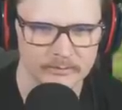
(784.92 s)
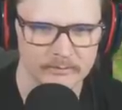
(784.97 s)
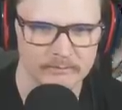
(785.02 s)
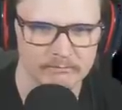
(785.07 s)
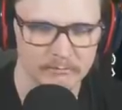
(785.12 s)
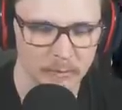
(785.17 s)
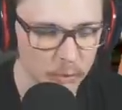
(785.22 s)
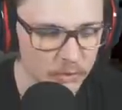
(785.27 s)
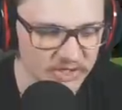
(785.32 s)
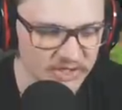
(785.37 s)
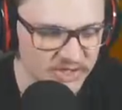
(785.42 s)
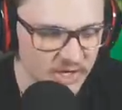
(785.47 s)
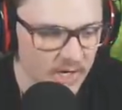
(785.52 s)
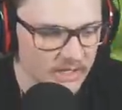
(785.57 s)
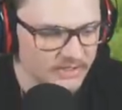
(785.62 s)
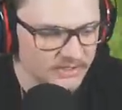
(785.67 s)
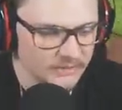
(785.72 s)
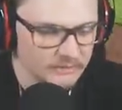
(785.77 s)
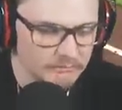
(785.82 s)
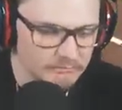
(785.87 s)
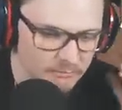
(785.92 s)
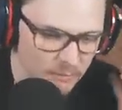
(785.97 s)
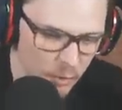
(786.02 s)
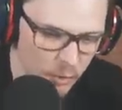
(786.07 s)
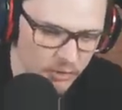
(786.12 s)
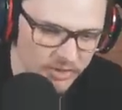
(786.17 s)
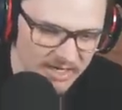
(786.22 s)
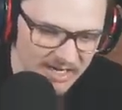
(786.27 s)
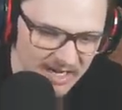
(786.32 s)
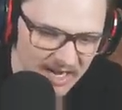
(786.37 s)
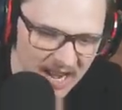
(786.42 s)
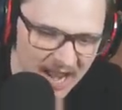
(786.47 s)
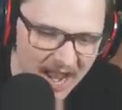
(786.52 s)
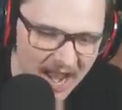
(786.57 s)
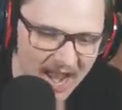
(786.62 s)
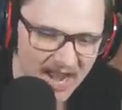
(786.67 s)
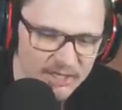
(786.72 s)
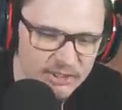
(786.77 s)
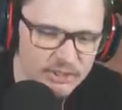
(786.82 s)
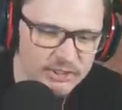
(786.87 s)
Mookie sucks. Mookie
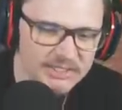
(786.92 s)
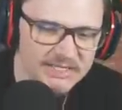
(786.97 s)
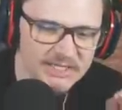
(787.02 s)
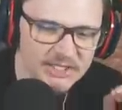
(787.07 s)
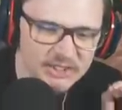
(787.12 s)
actually